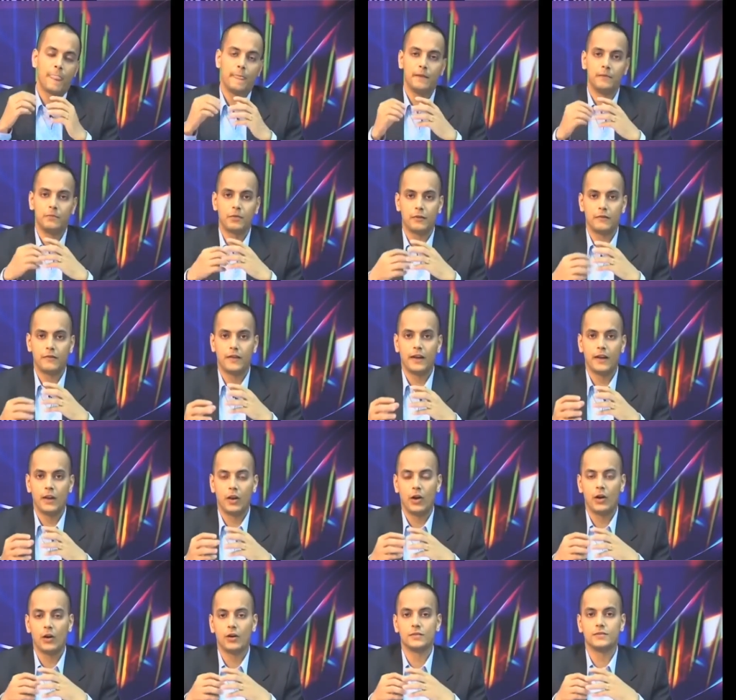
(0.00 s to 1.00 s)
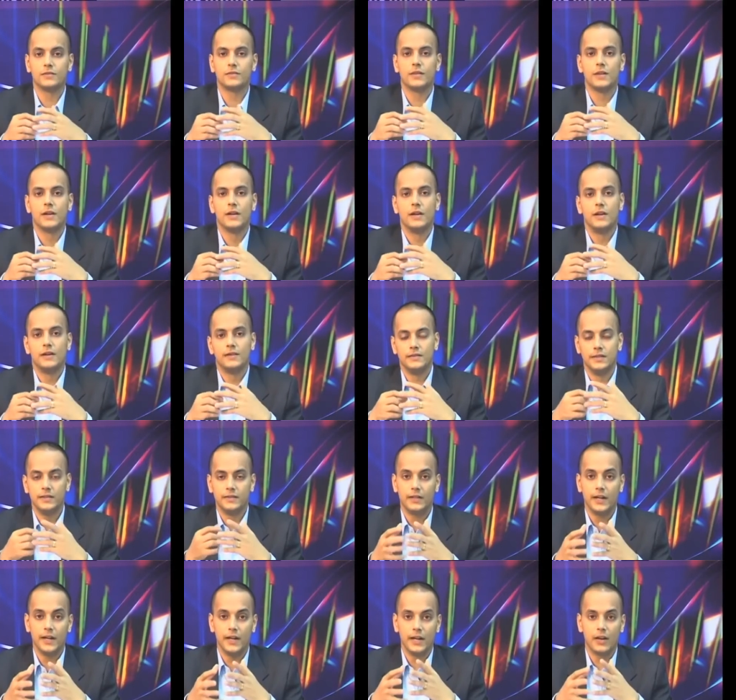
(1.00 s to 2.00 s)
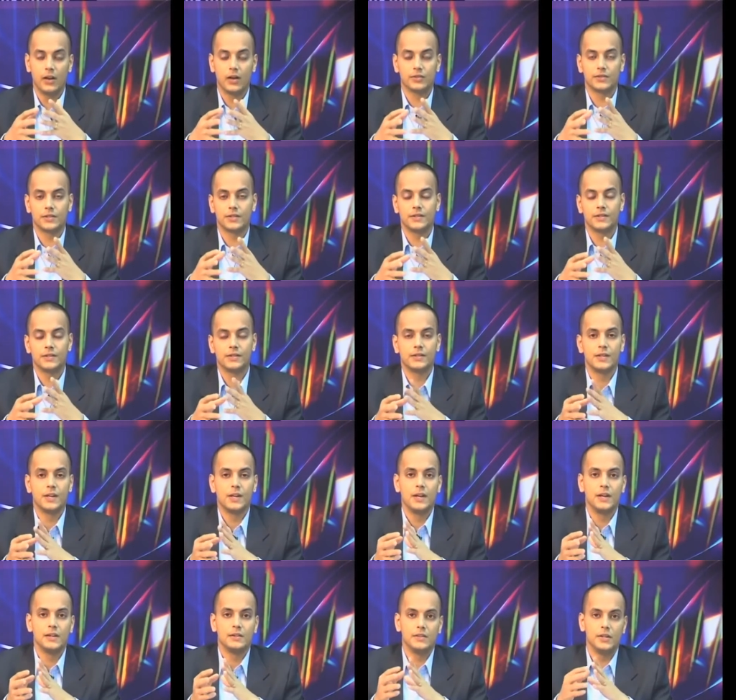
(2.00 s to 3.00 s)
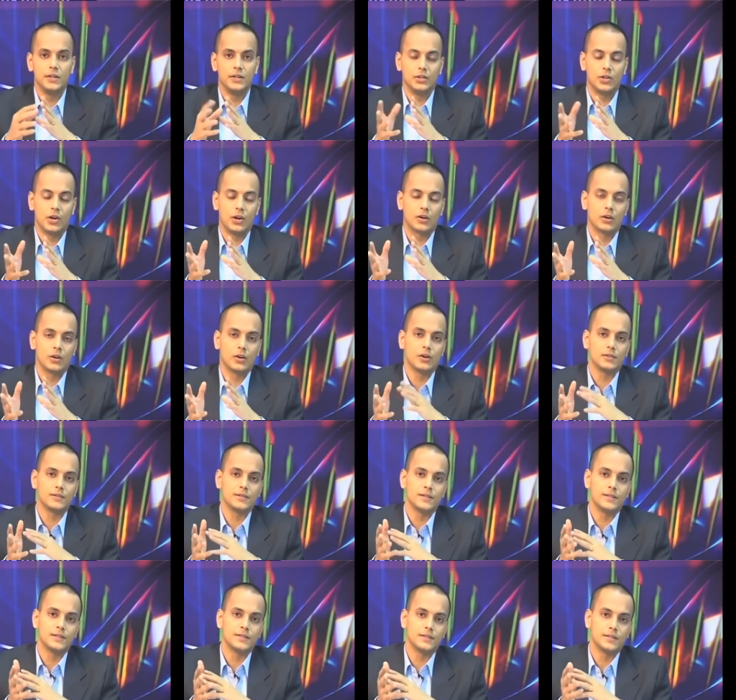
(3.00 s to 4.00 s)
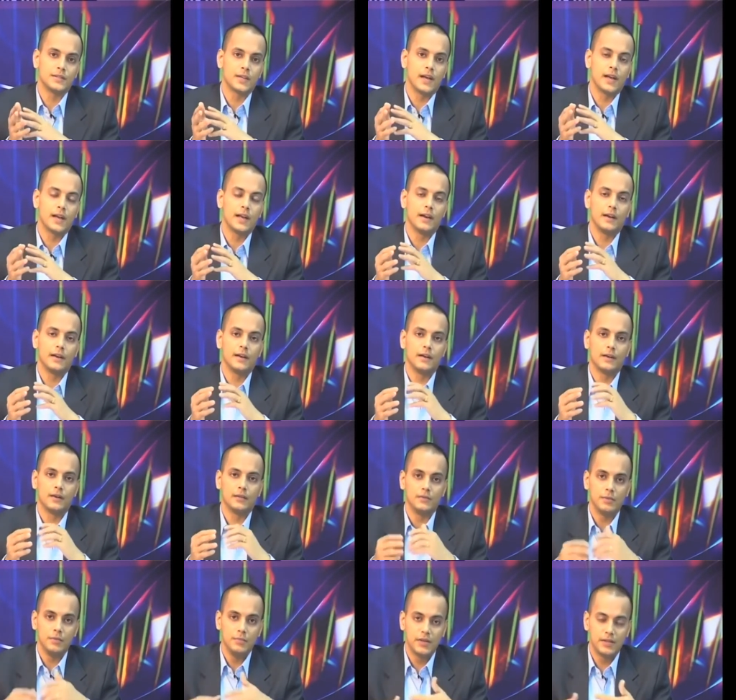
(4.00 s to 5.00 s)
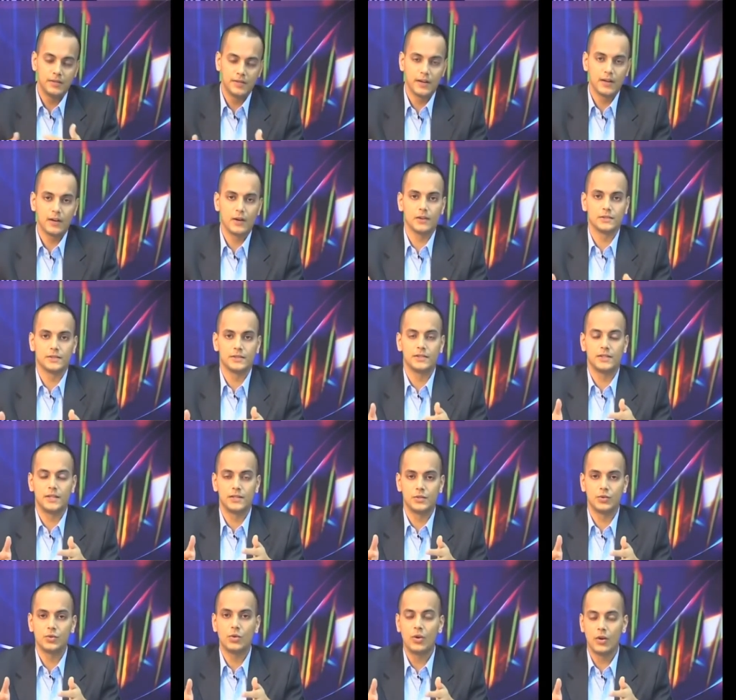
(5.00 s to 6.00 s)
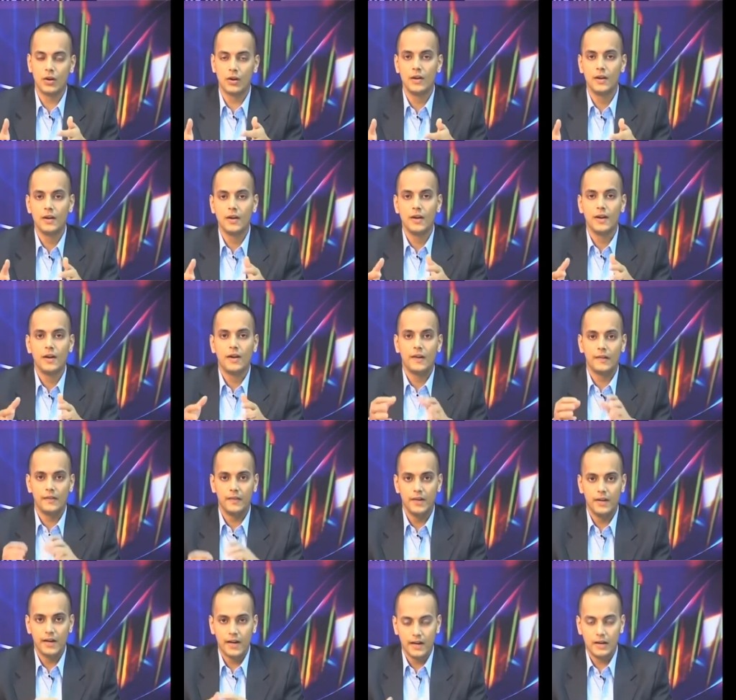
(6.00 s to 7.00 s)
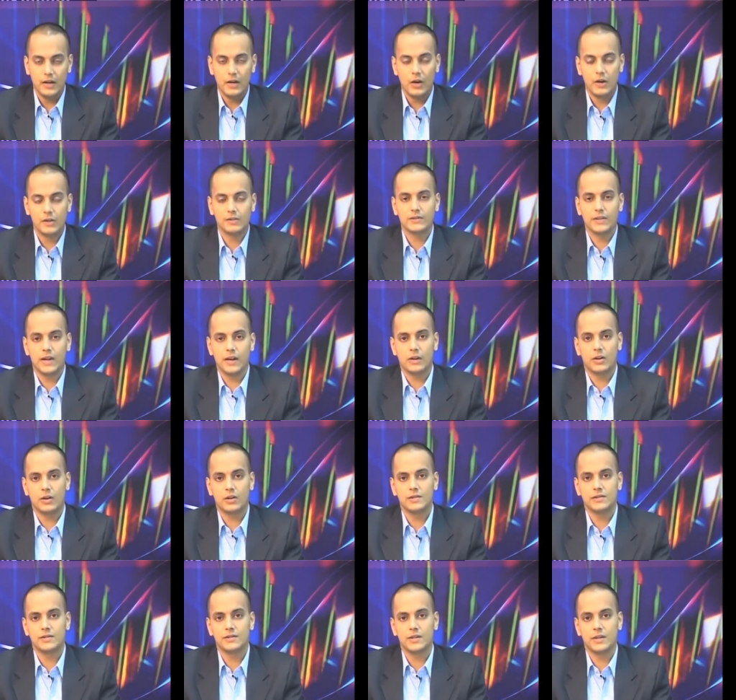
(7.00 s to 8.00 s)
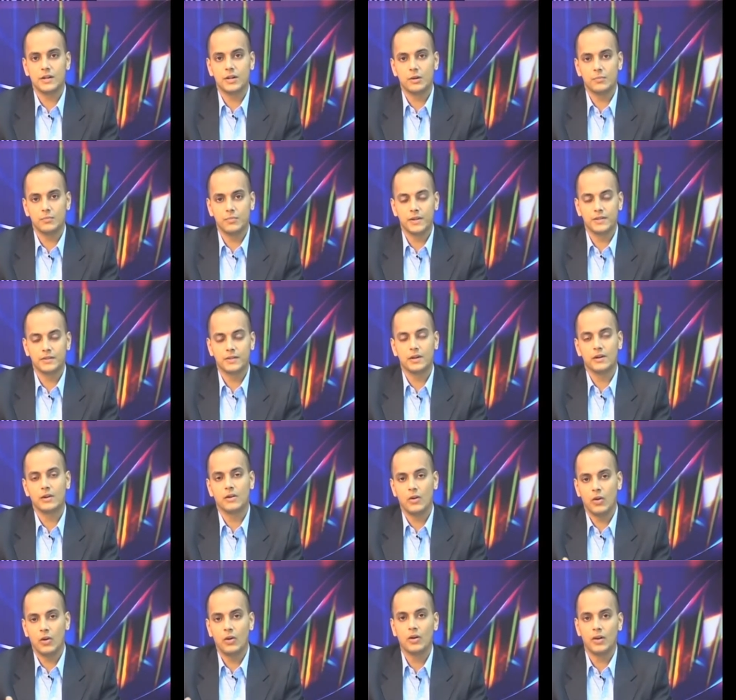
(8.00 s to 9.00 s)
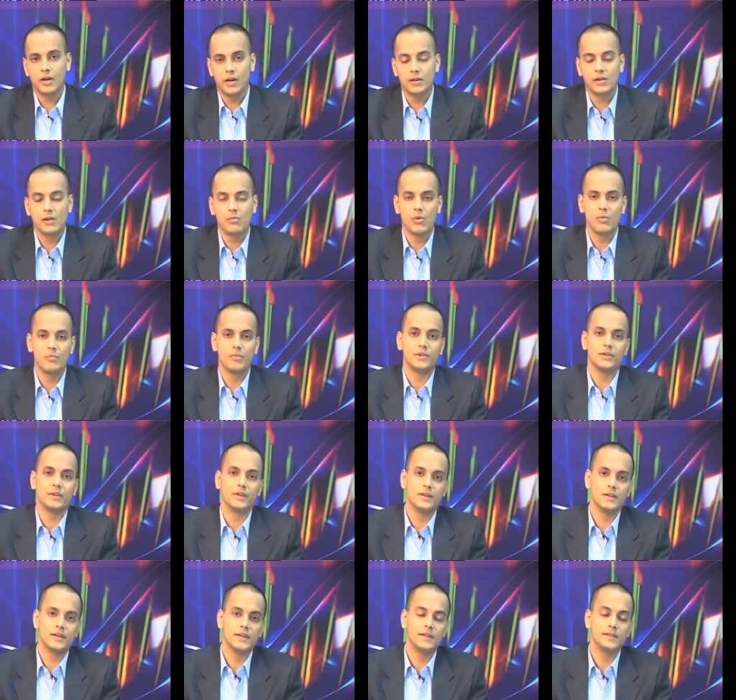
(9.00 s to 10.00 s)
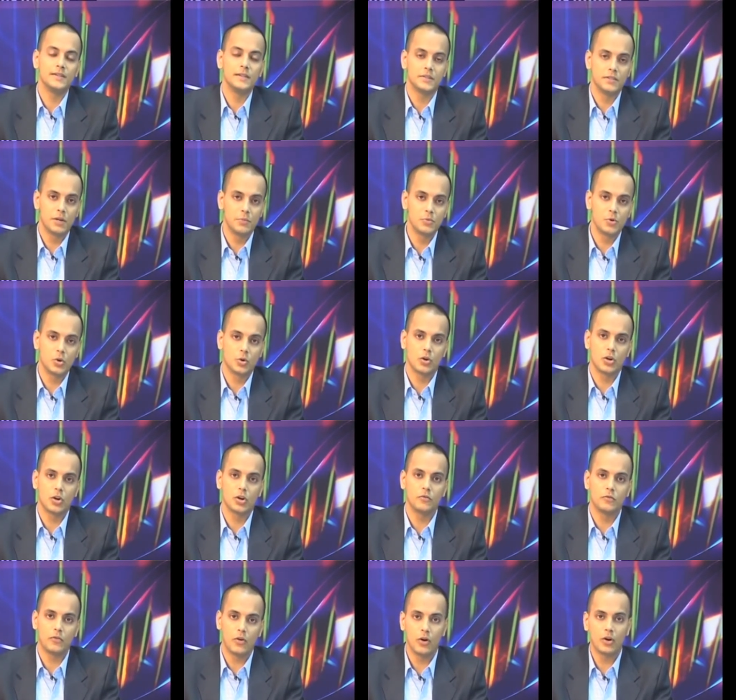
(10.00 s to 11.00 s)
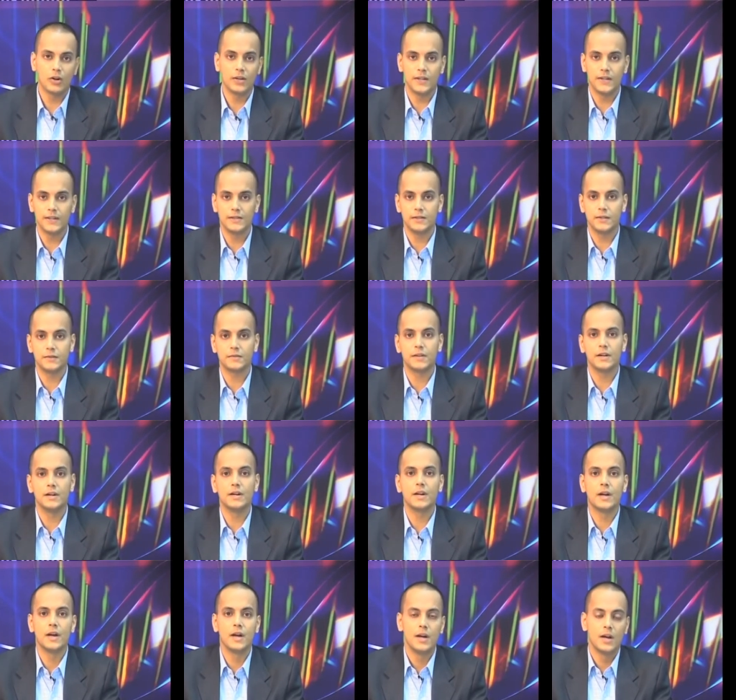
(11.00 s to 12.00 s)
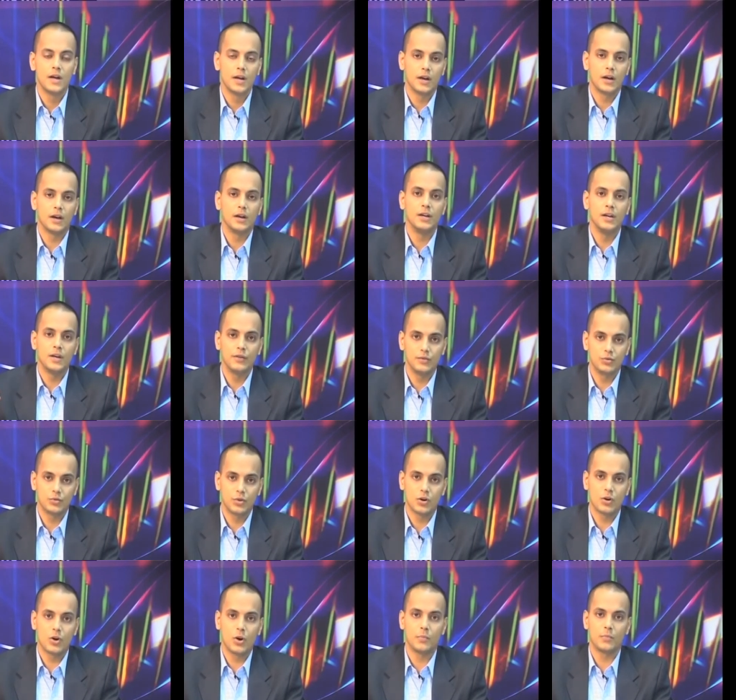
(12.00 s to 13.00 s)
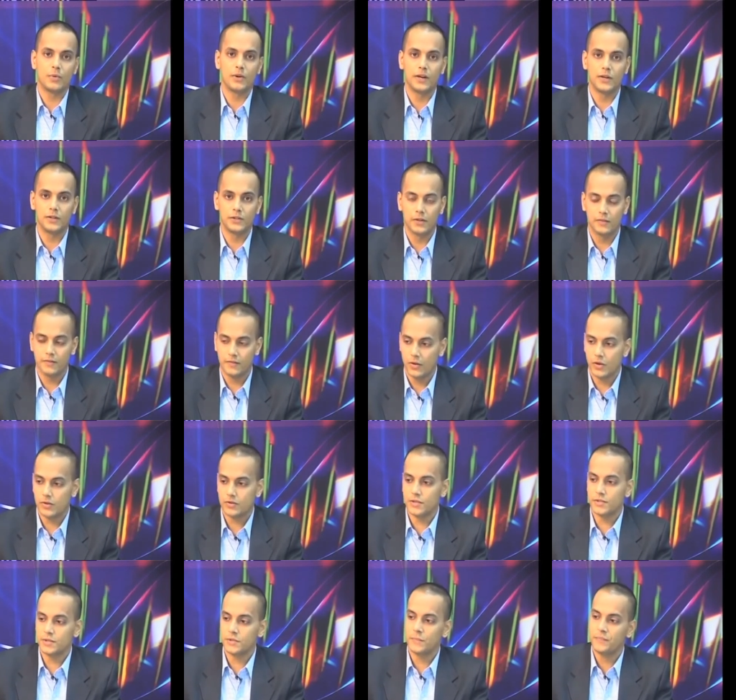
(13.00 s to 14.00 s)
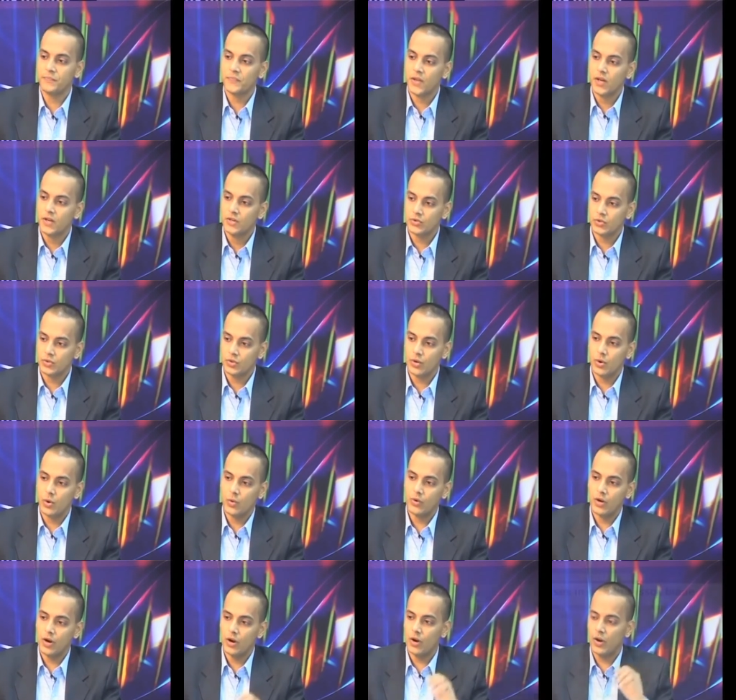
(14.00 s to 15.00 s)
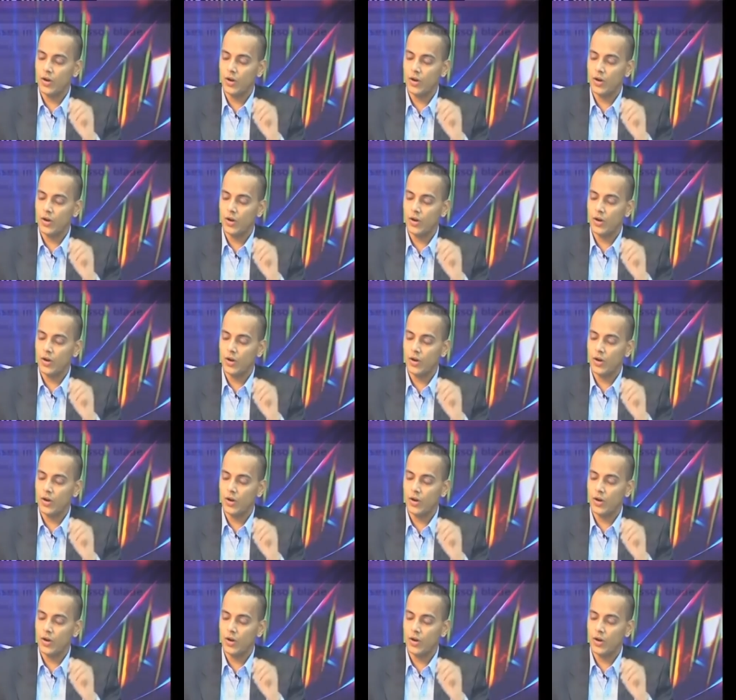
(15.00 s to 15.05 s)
the profile loss, the 3D losses, the shock losses and uh, the mixing losses and so on, the net loss across a compressor or a turbo machine is the sum total of all these different individual components of losses. So, the overall